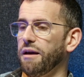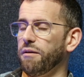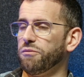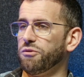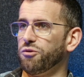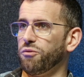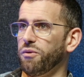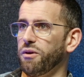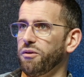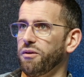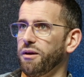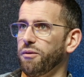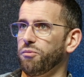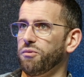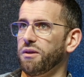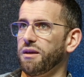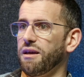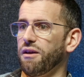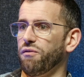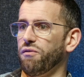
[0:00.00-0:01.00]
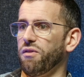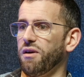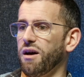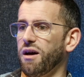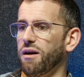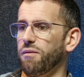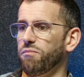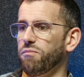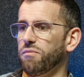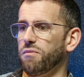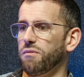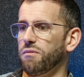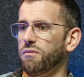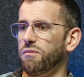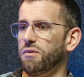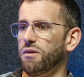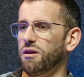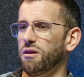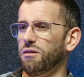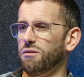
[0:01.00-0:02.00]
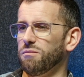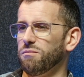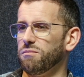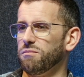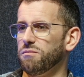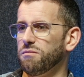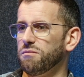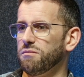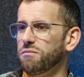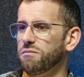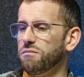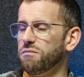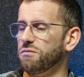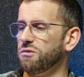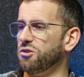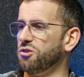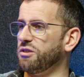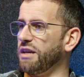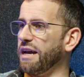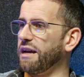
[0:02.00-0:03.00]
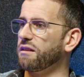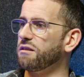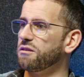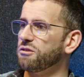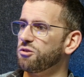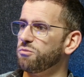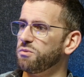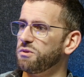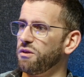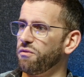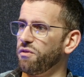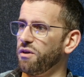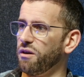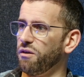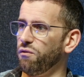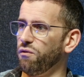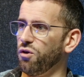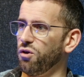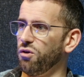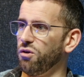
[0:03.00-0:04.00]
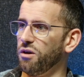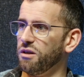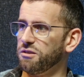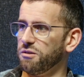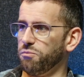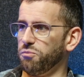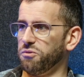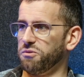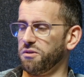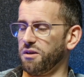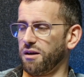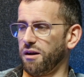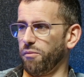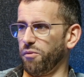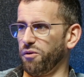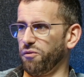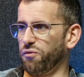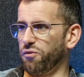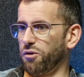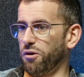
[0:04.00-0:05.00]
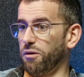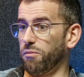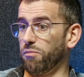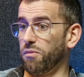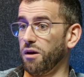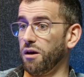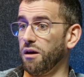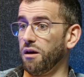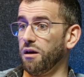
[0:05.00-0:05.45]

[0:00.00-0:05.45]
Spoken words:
So we were able to give that, you know, sector-specific view as opposed to coming from